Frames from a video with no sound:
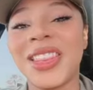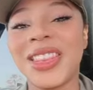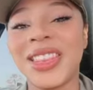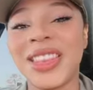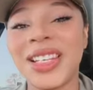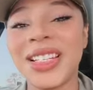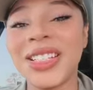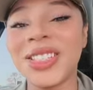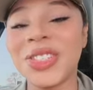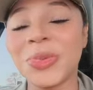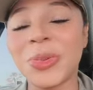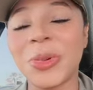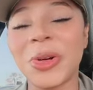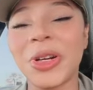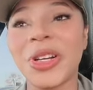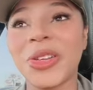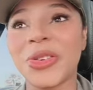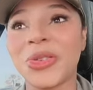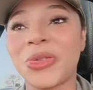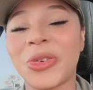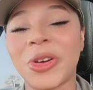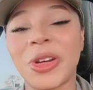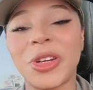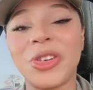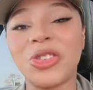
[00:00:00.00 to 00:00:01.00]
This word
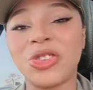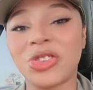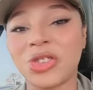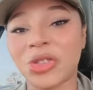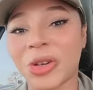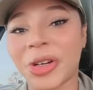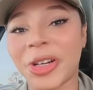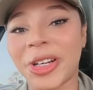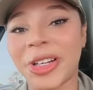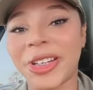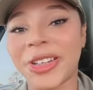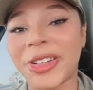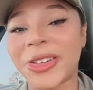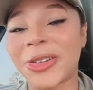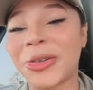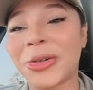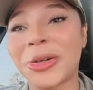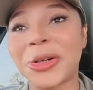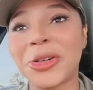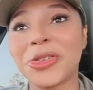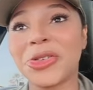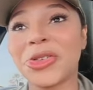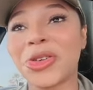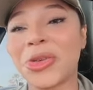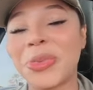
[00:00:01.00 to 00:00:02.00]
is very short. The
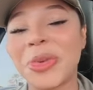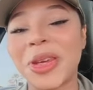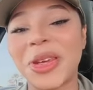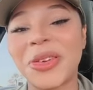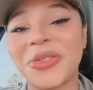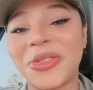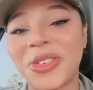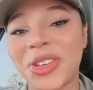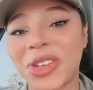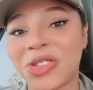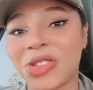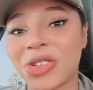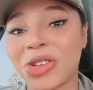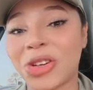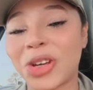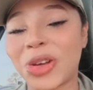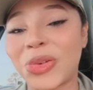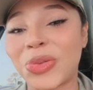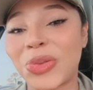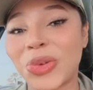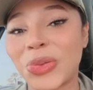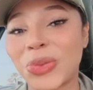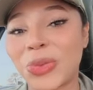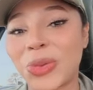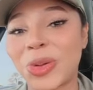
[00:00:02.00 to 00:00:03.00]
Lord showed me a vision
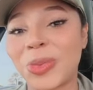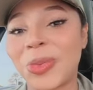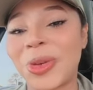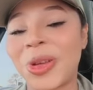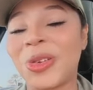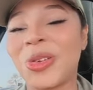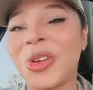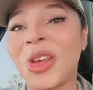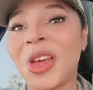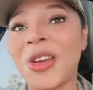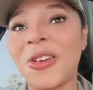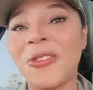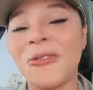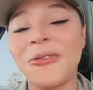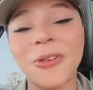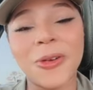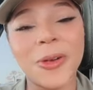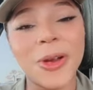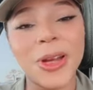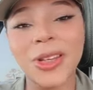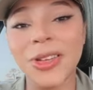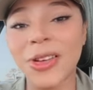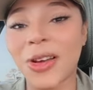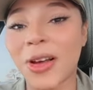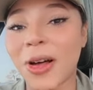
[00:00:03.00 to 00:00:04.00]
of a woman,
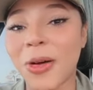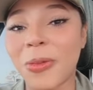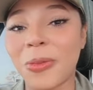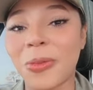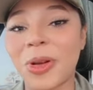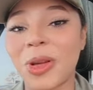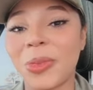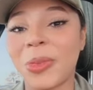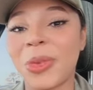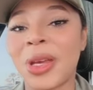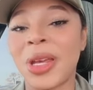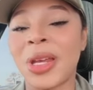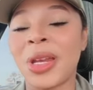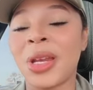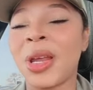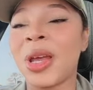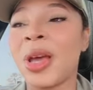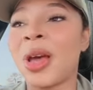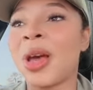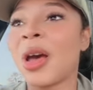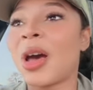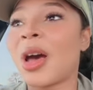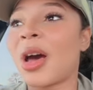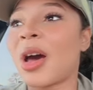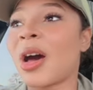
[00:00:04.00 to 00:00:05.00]
very tall woman.
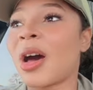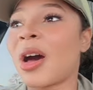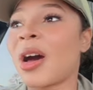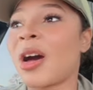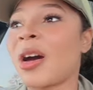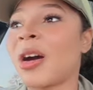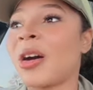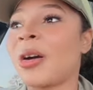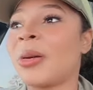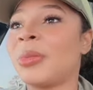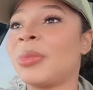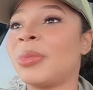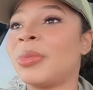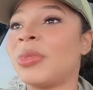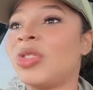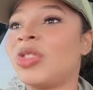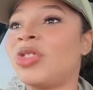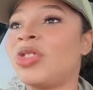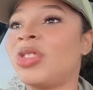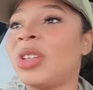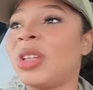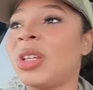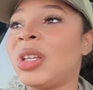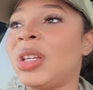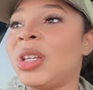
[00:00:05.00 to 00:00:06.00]

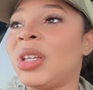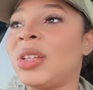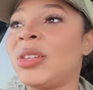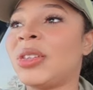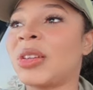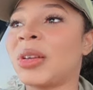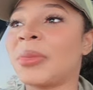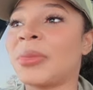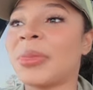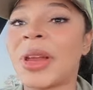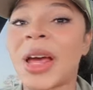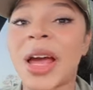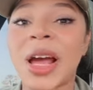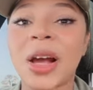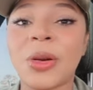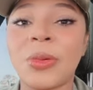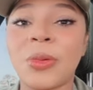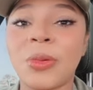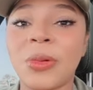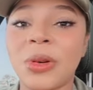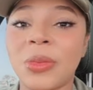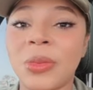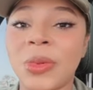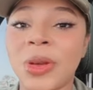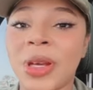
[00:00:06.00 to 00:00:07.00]
She's a black
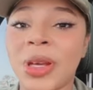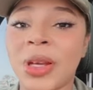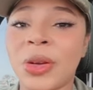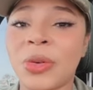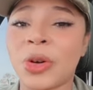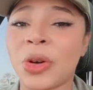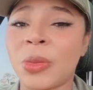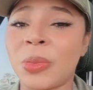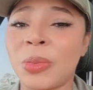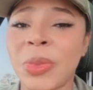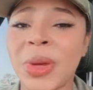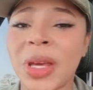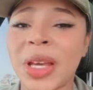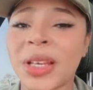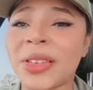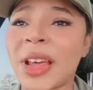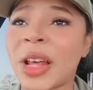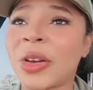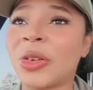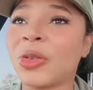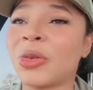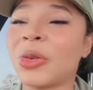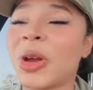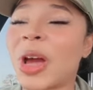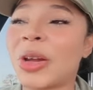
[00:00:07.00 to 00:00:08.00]
woman or mixed.
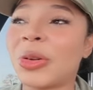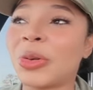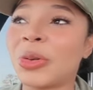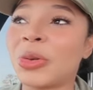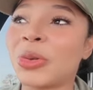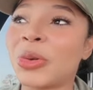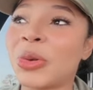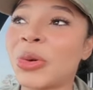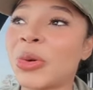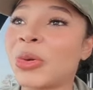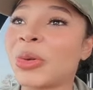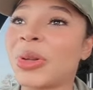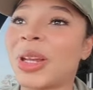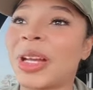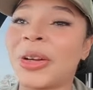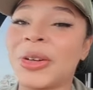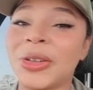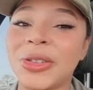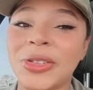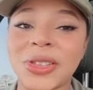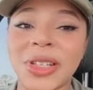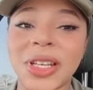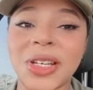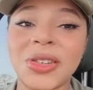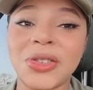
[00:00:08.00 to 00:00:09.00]
I don't know. Like,
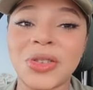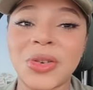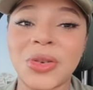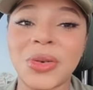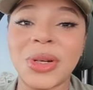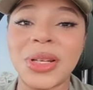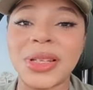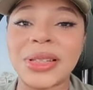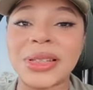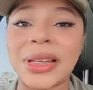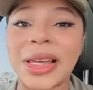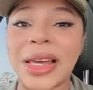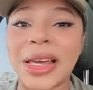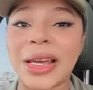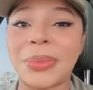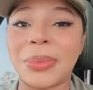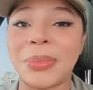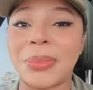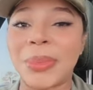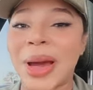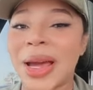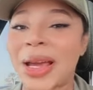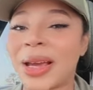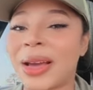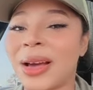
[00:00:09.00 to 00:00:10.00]
her skin tone is like
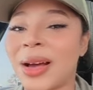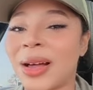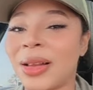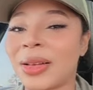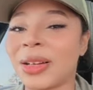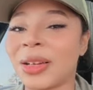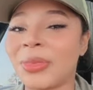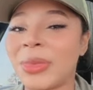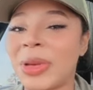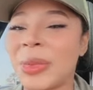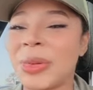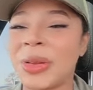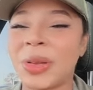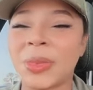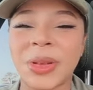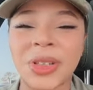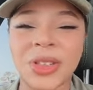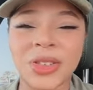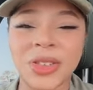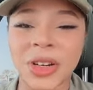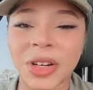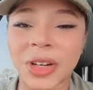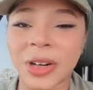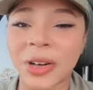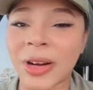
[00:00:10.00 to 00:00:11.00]
my color, maybe a little
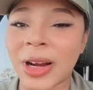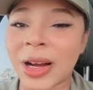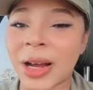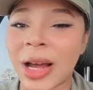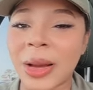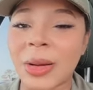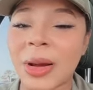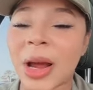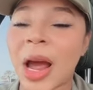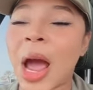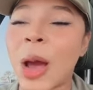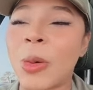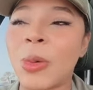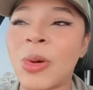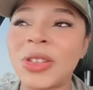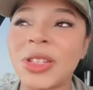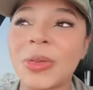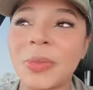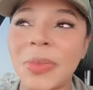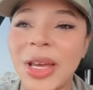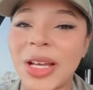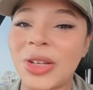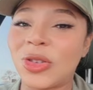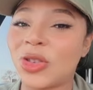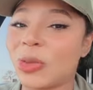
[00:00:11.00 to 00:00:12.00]
bit darker. I
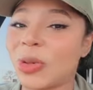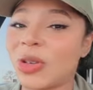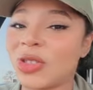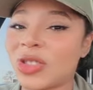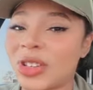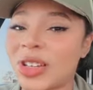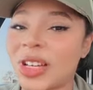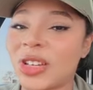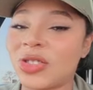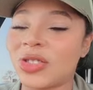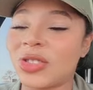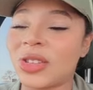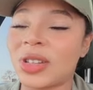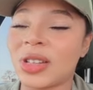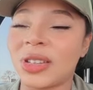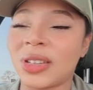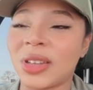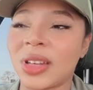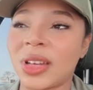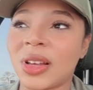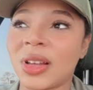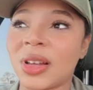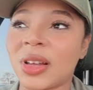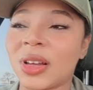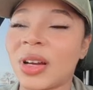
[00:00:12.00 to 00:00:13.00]
wasn't paying too much attention to the
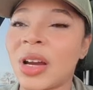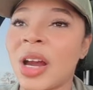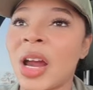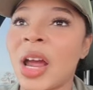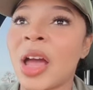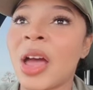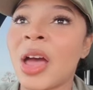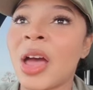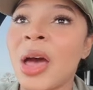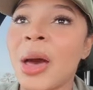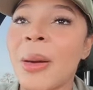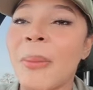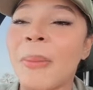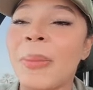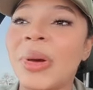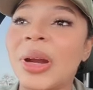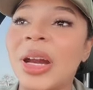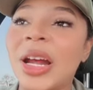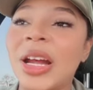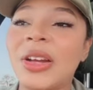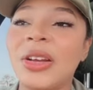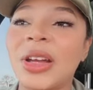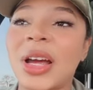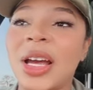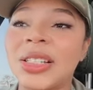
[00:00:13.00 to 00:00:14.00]
skin color, but
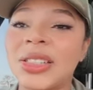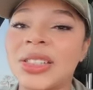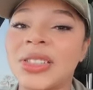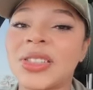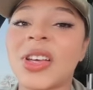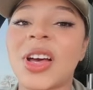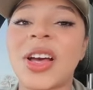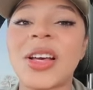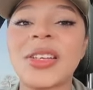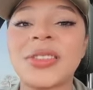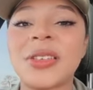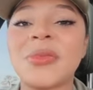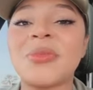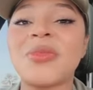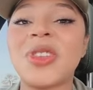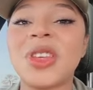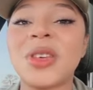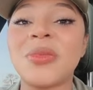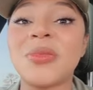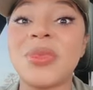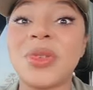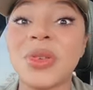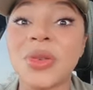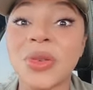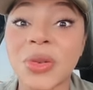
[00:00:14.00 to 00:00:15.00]
I saw
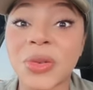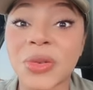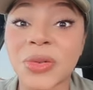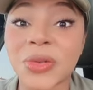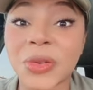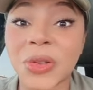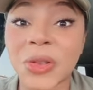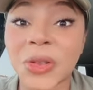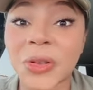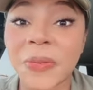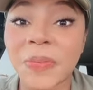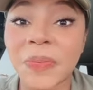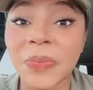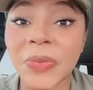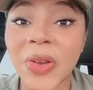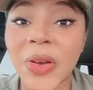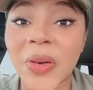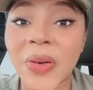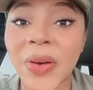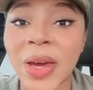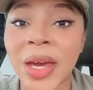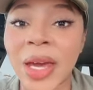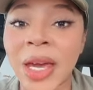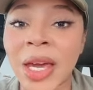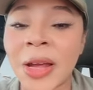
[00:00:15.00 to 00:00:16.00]
something beautiful.
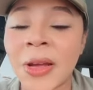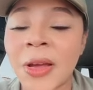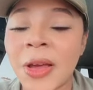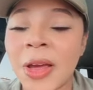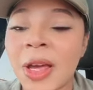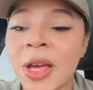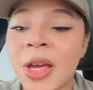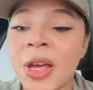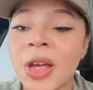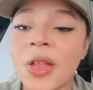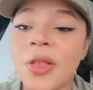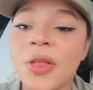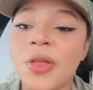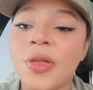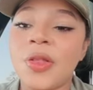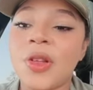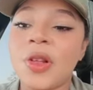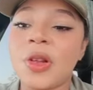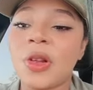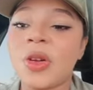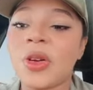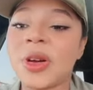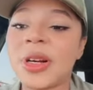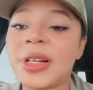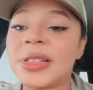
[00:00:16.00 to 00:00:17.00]
Okay.
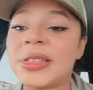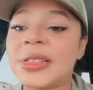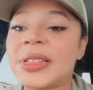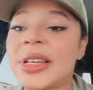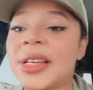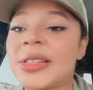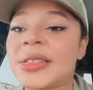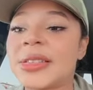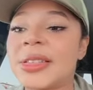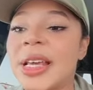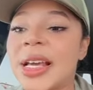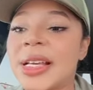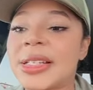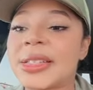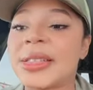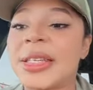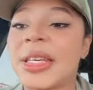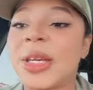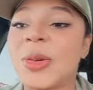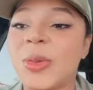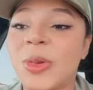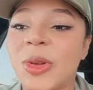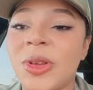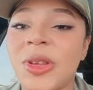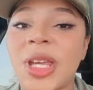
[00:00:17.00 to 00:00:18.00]
The Lord says, yes,
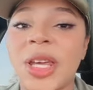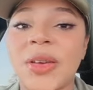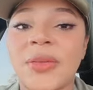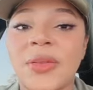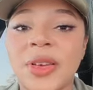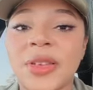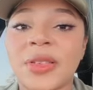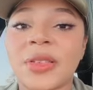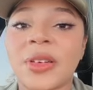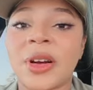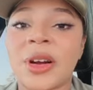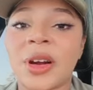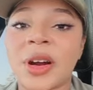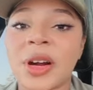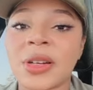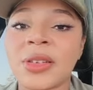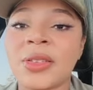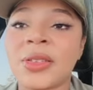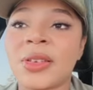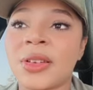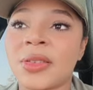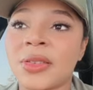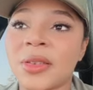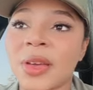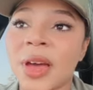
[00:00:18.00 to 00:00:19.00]
He will give us our
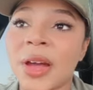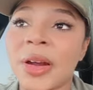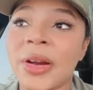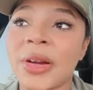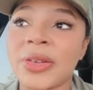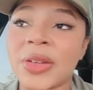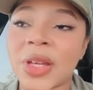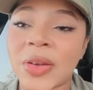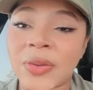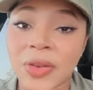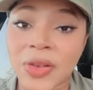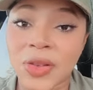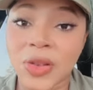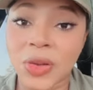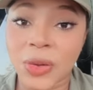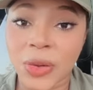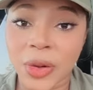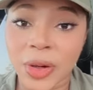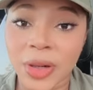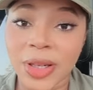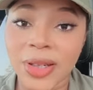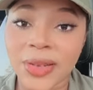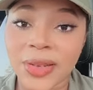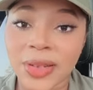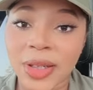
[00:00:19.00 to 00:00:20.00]
heart's desires if it's
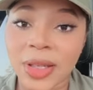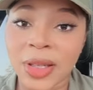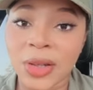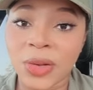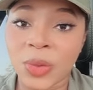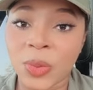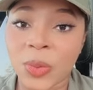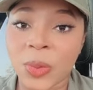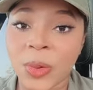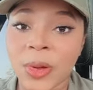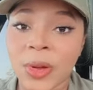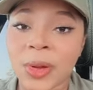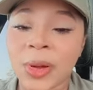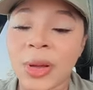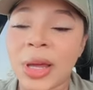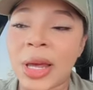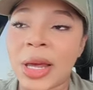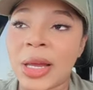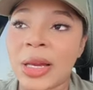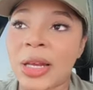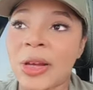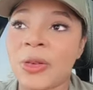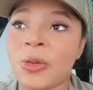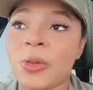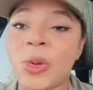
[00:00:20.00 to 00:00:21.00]
according to His will
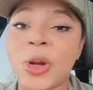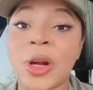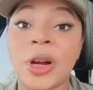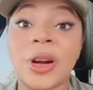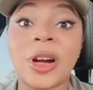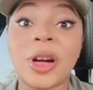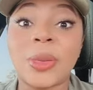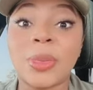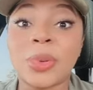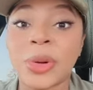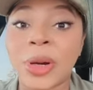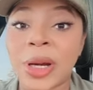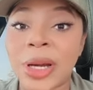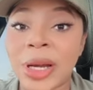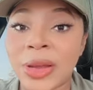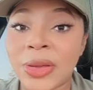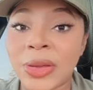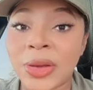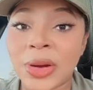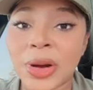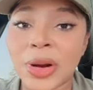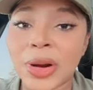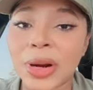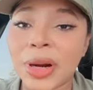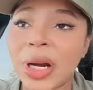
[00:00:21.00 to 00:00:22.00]
and if we are upright in
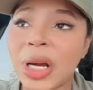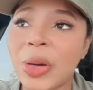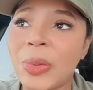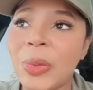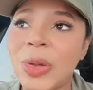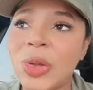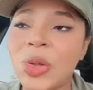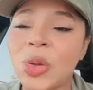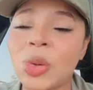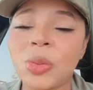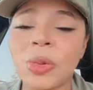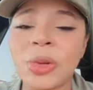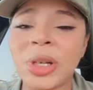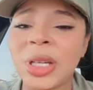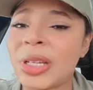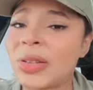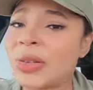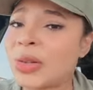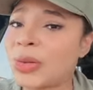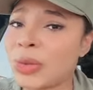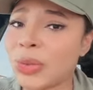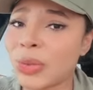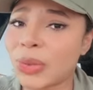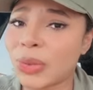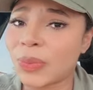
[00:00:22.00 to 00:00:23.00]
the heart and we do what we need
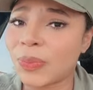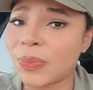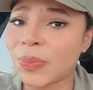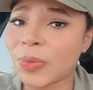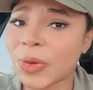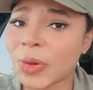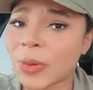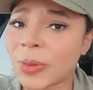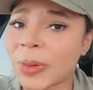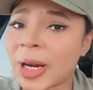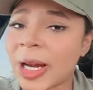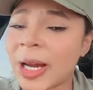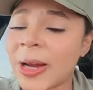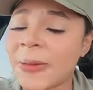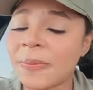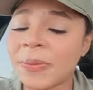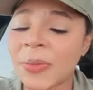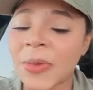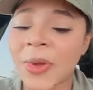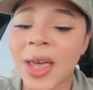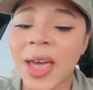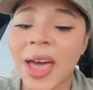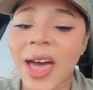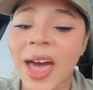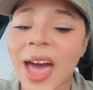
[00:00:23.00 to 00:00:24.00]
to do, right?
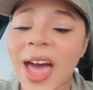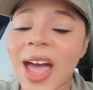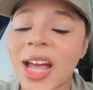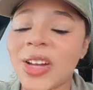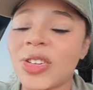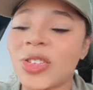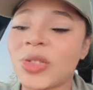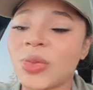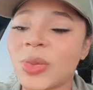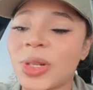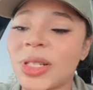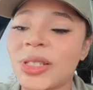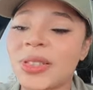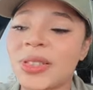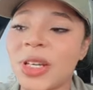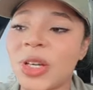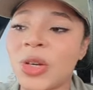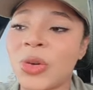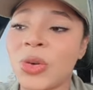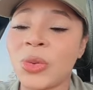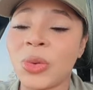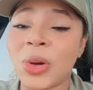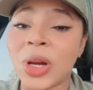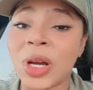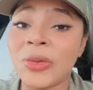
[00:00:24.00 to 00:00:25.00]
I just want to say,
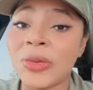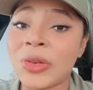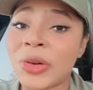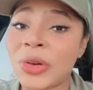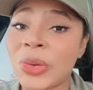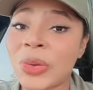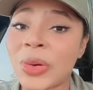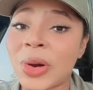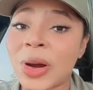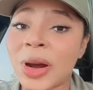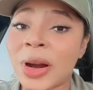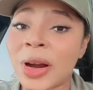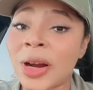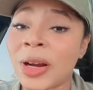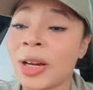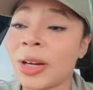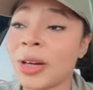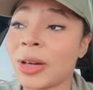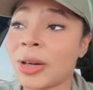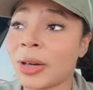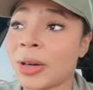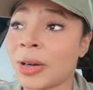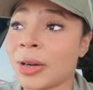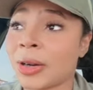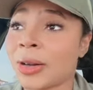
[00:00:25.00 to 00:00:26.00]
whoever you are,
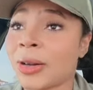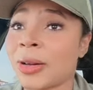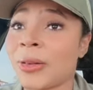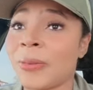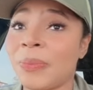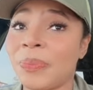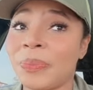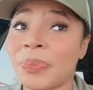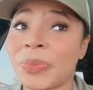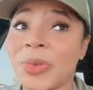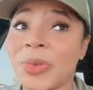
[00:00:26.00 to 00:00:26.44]
girl,